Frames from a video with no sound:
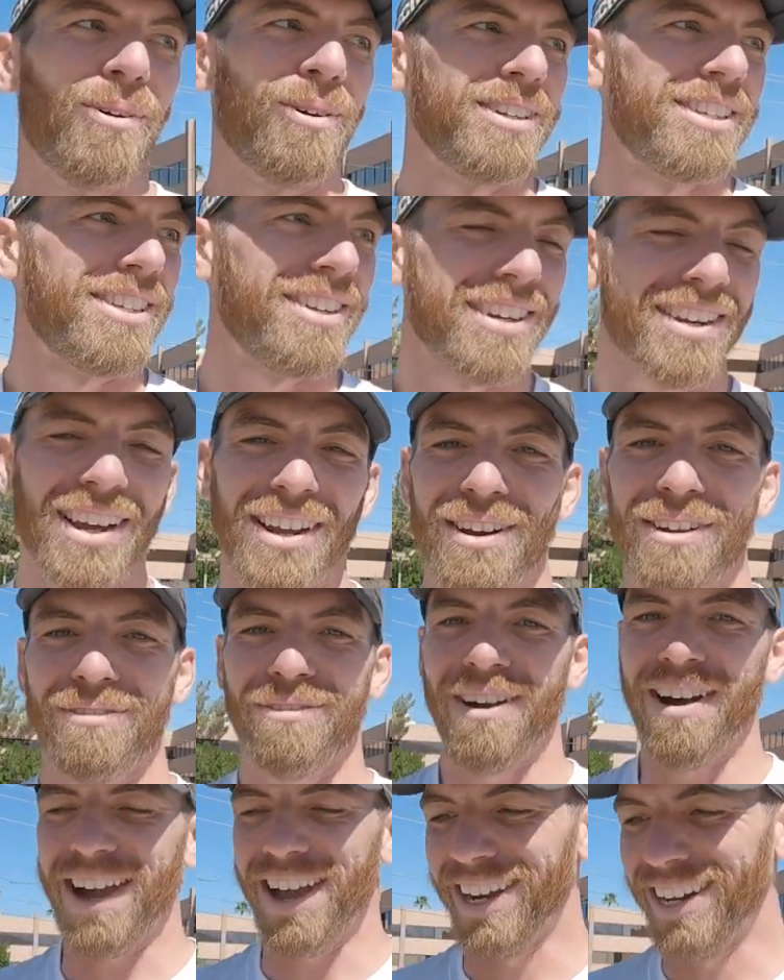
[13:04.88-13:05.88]
what you're gonna
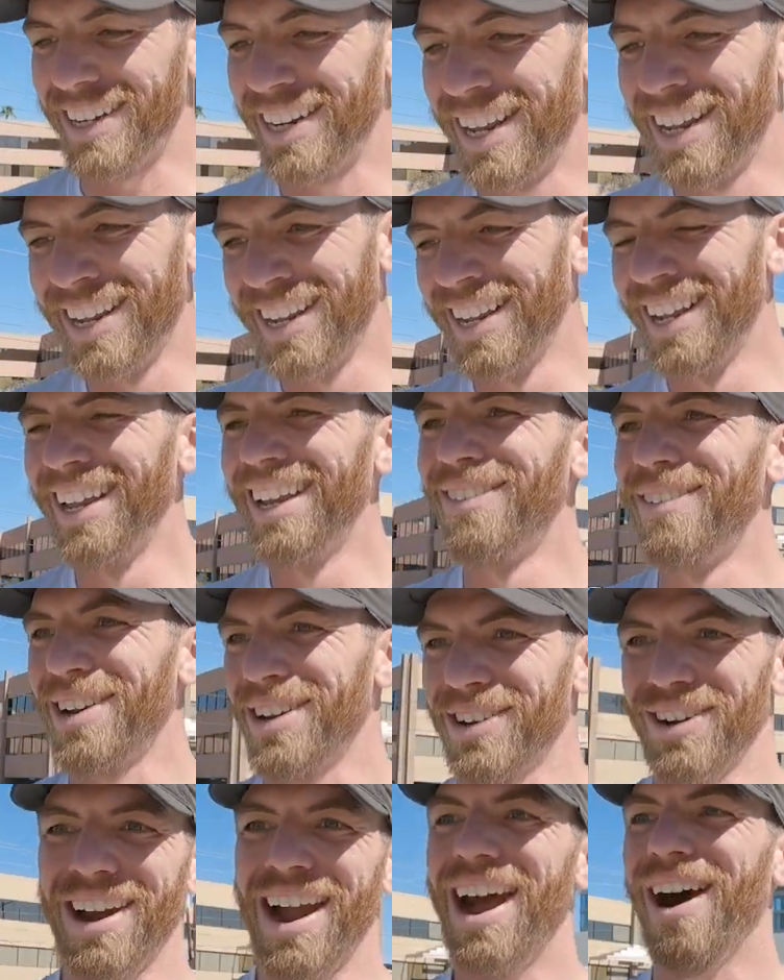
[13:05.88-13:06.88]
find
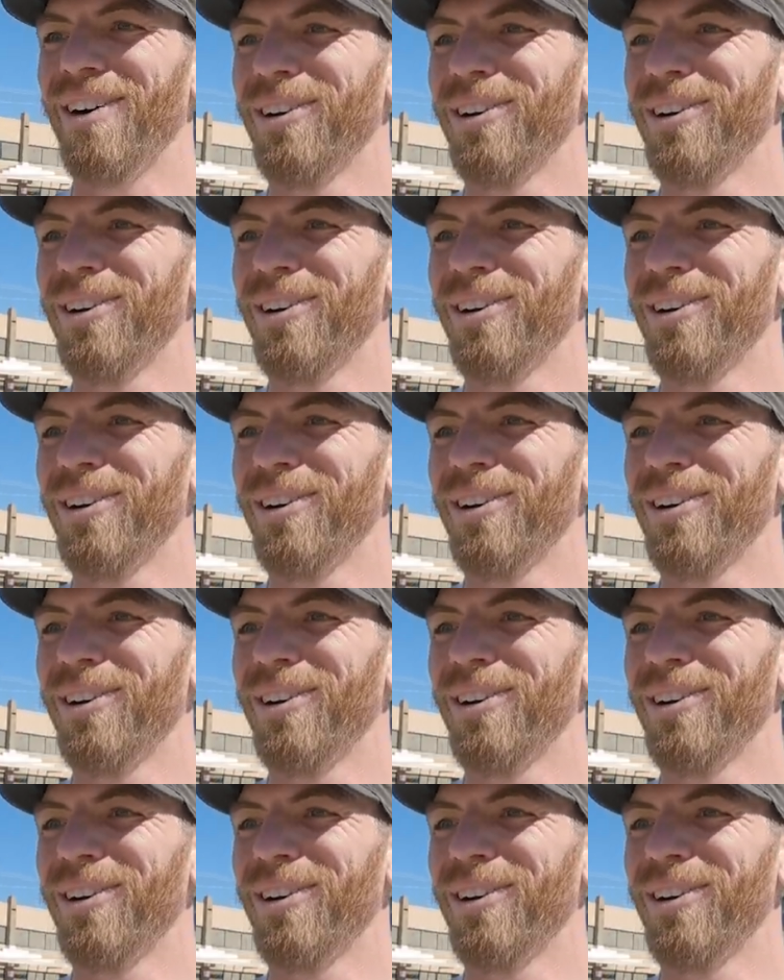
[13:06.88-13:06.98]
when you're